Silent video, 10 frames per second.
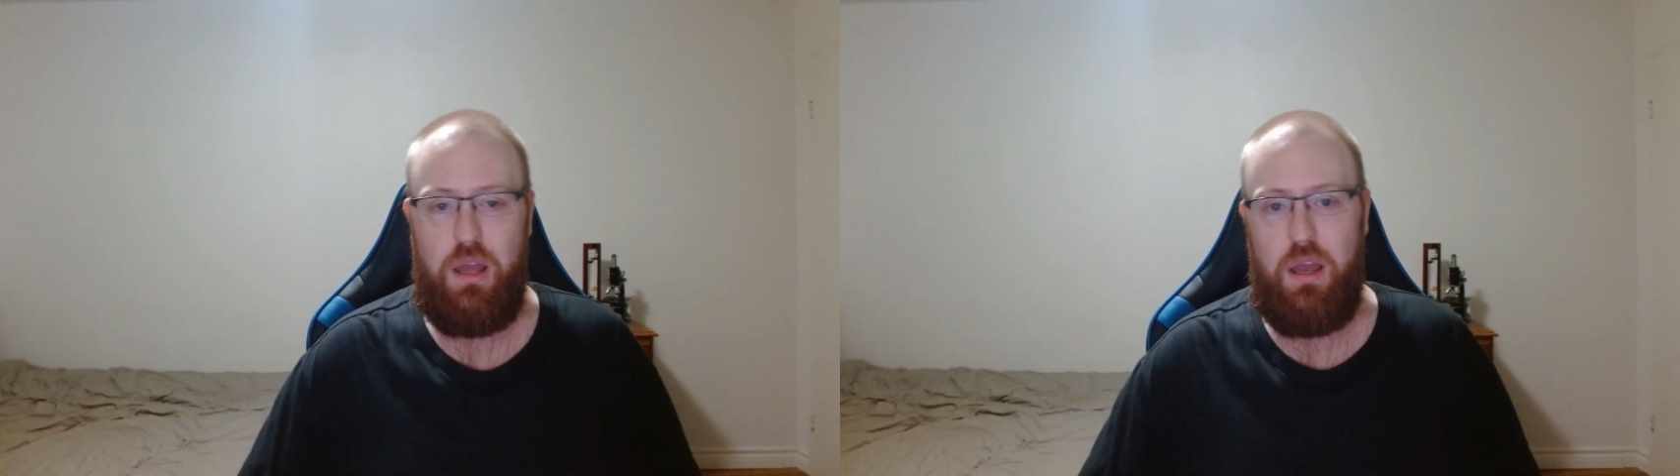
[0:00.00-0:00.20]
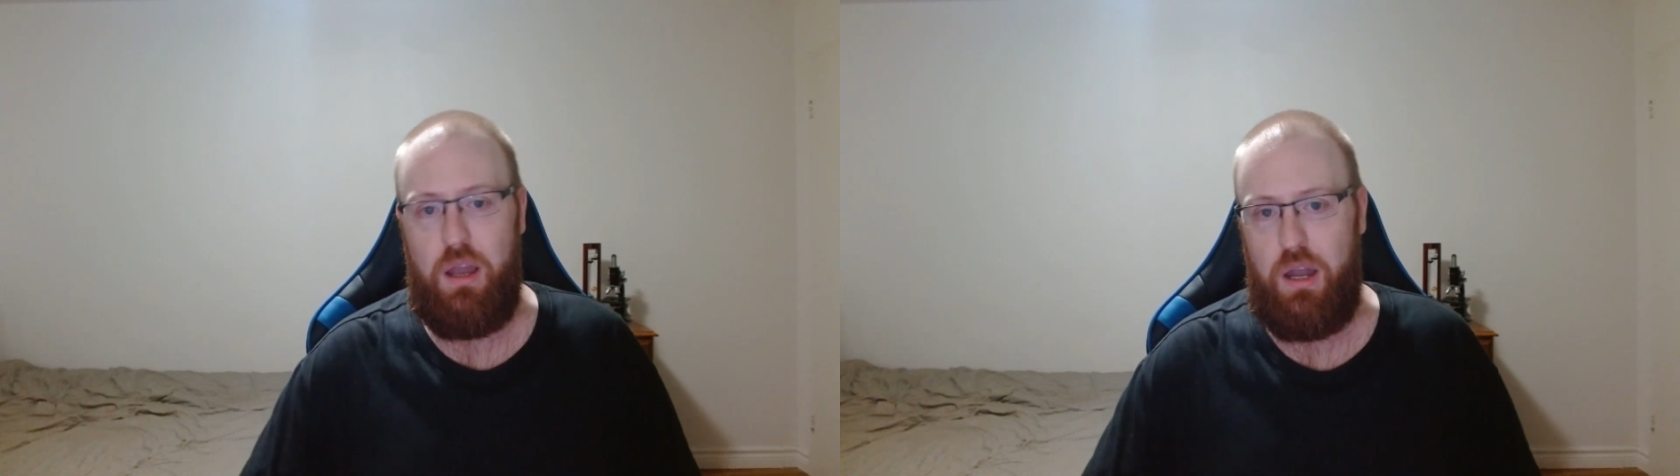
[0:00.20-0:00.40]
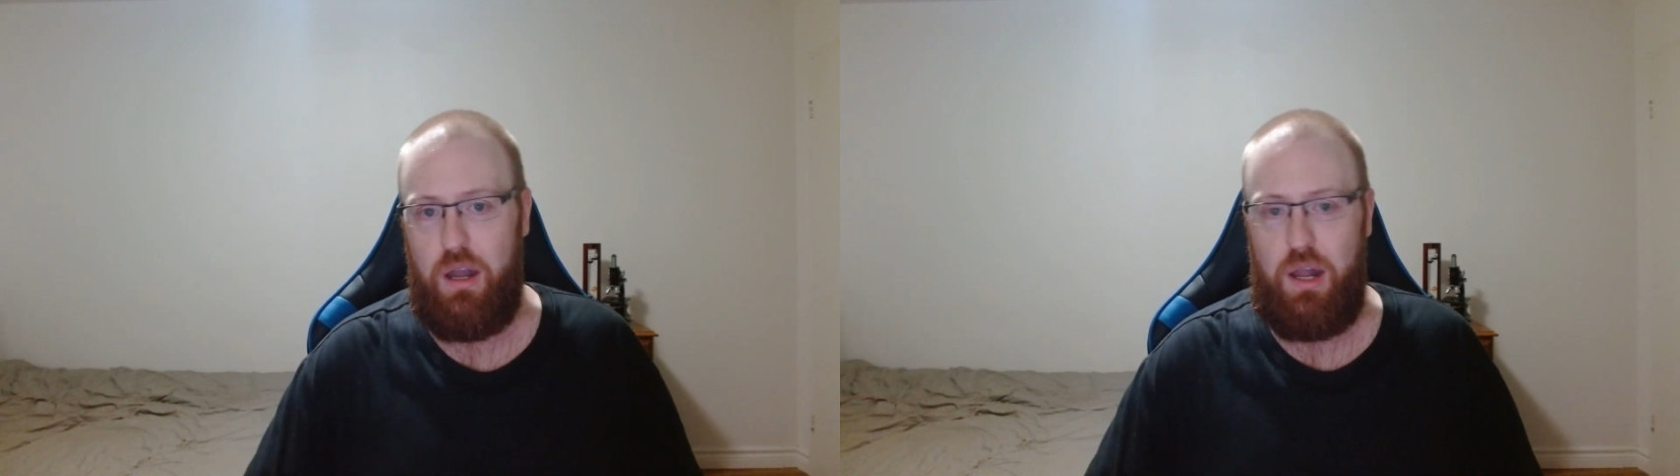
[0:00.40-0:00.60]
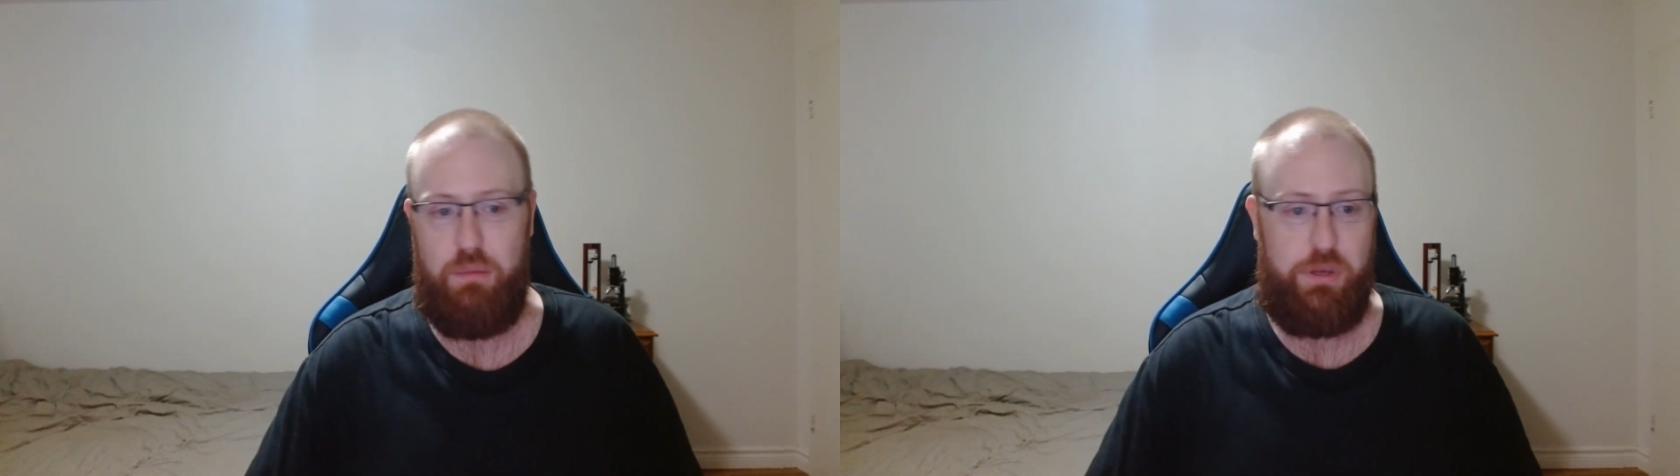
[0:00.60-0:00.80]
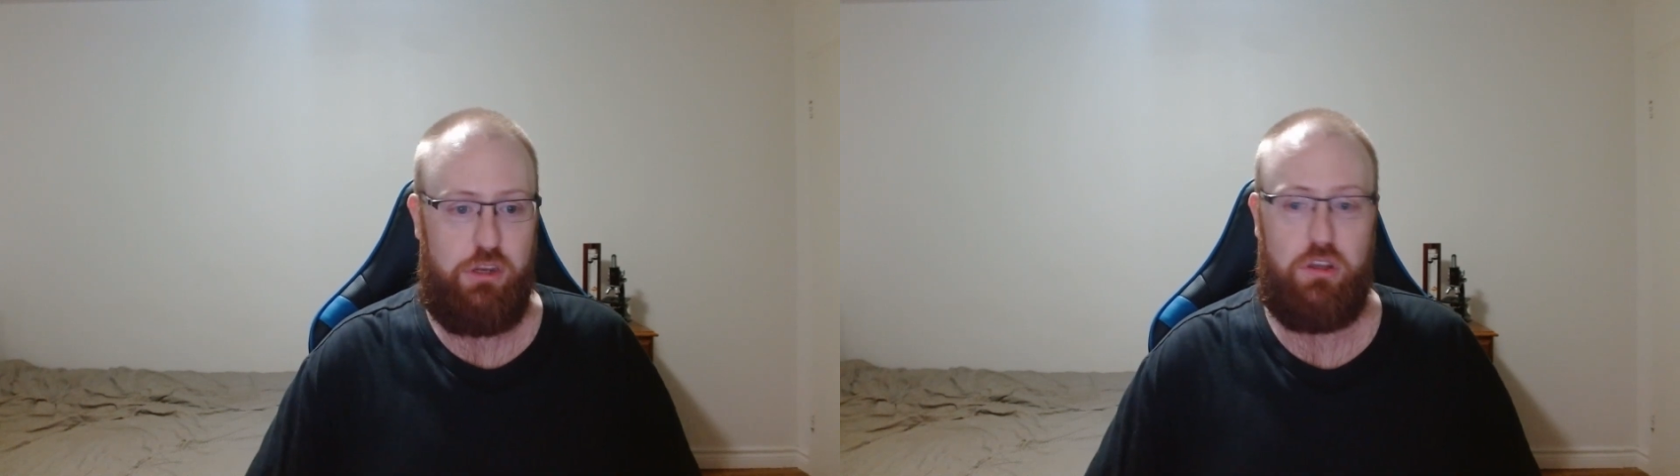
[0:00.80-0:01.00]
I
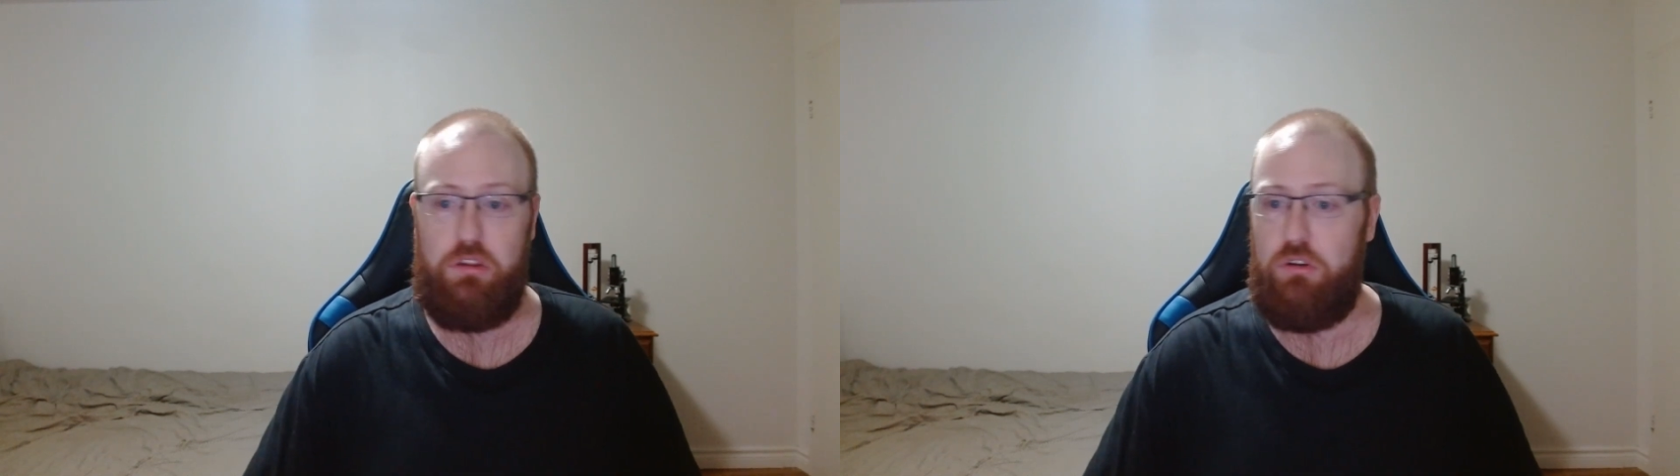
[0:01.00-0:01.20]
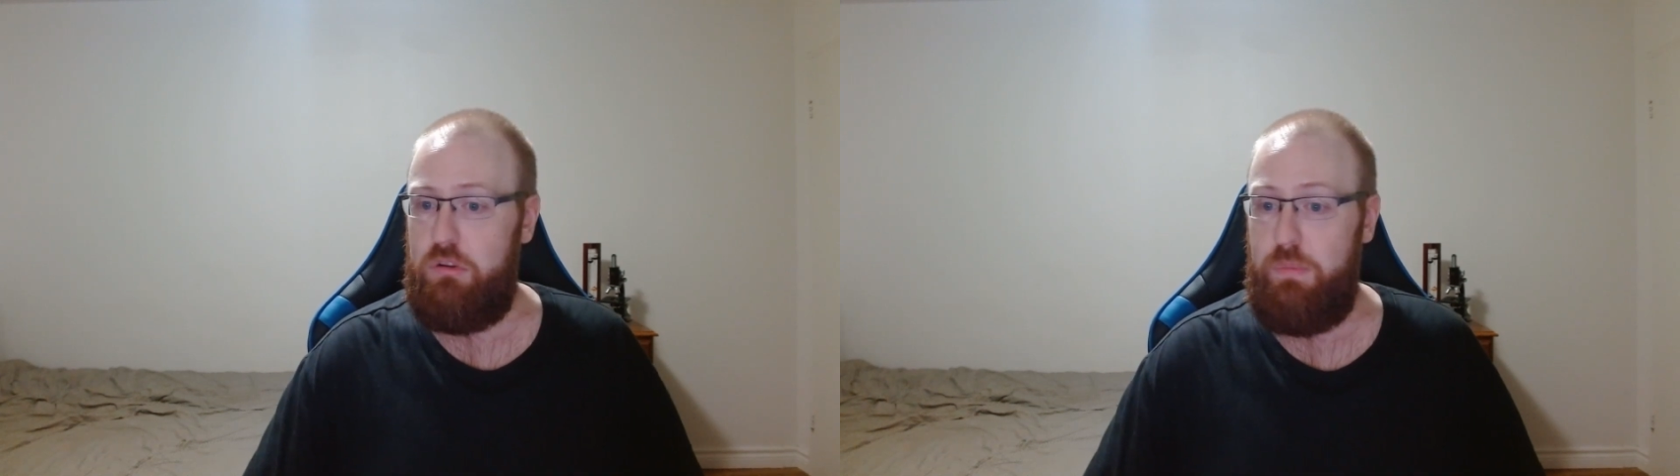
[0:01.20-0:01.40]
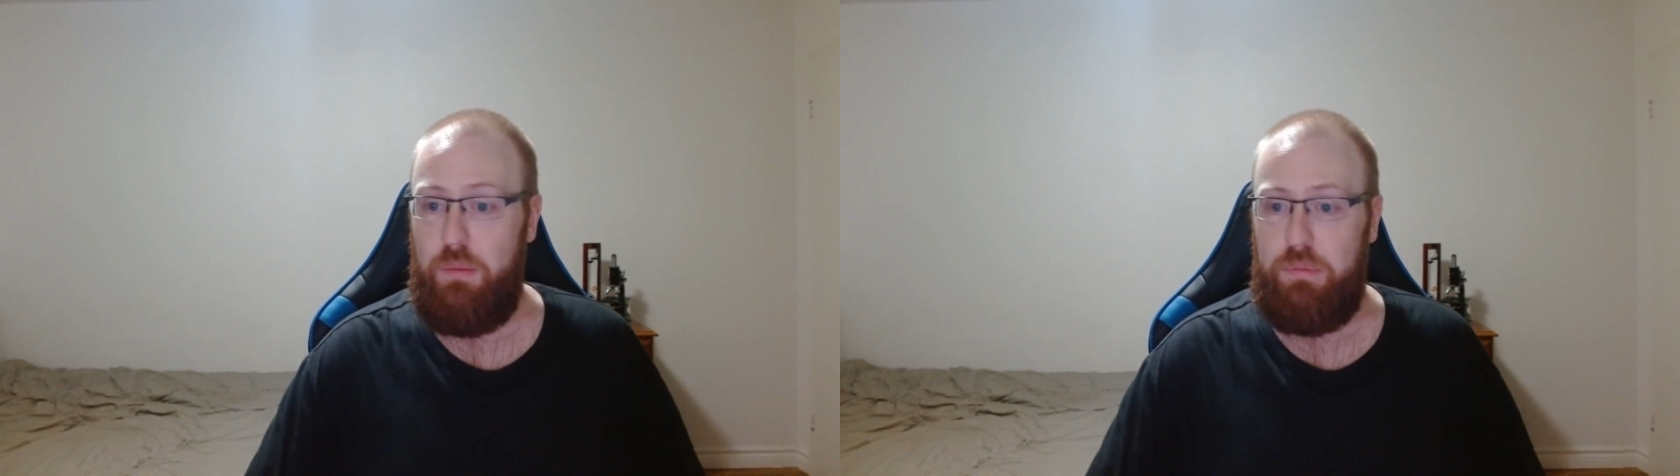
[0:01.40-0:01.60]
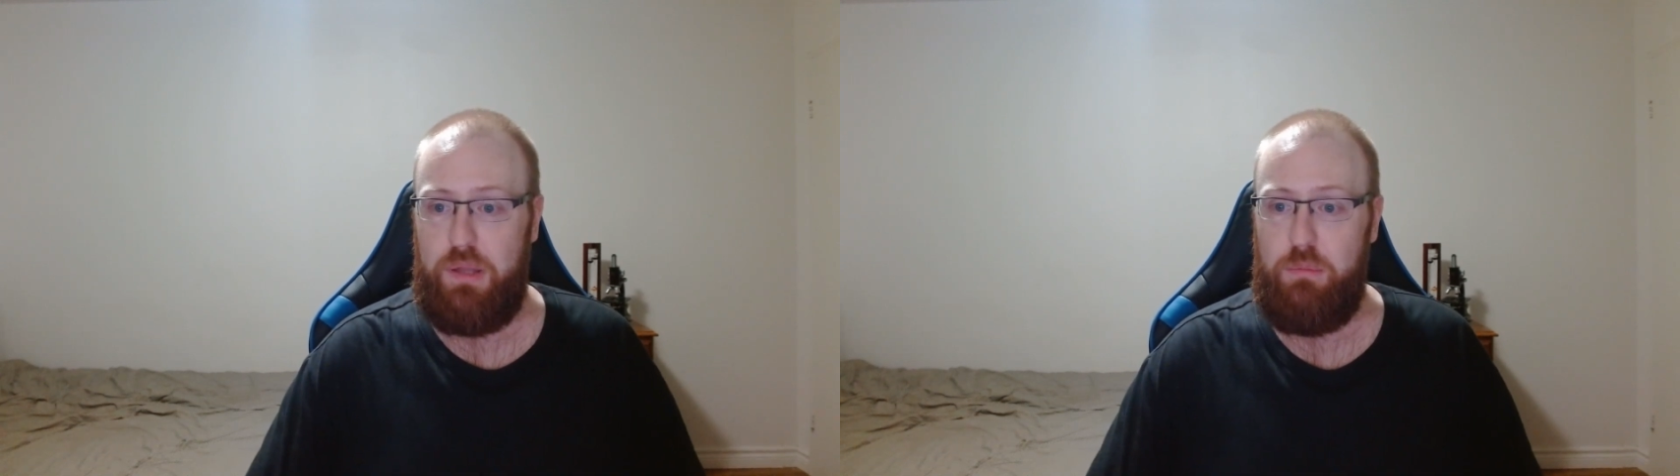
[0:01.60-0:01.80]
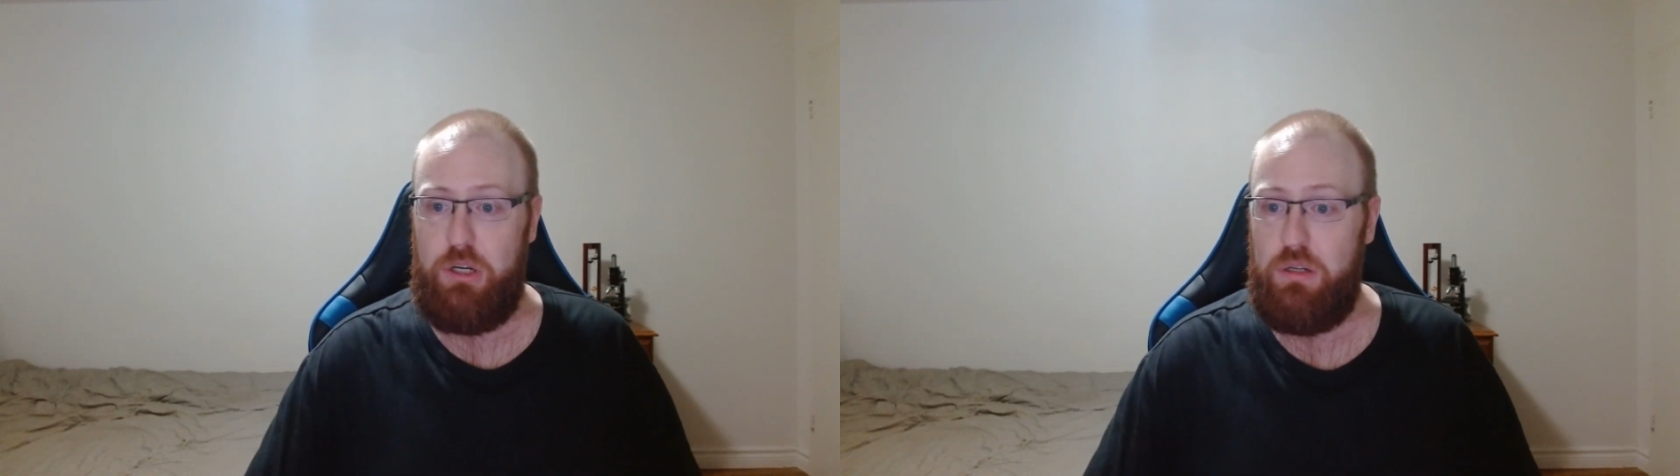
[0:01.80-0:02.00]
mean, you could learn to be a
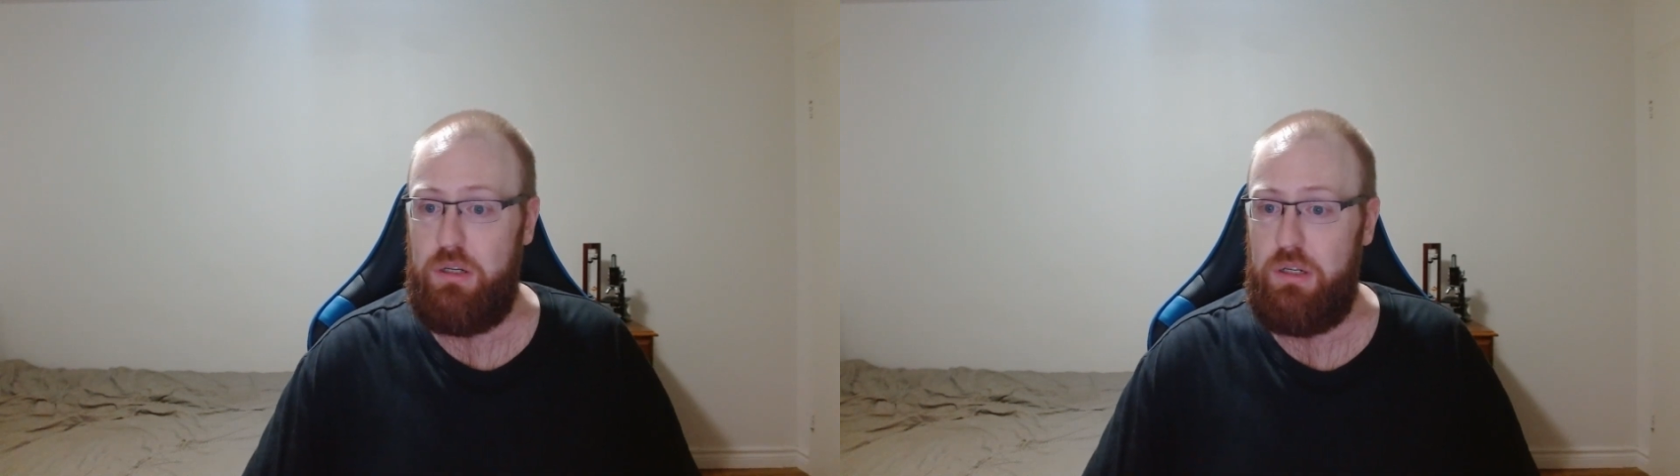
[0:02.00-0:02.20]
plumber,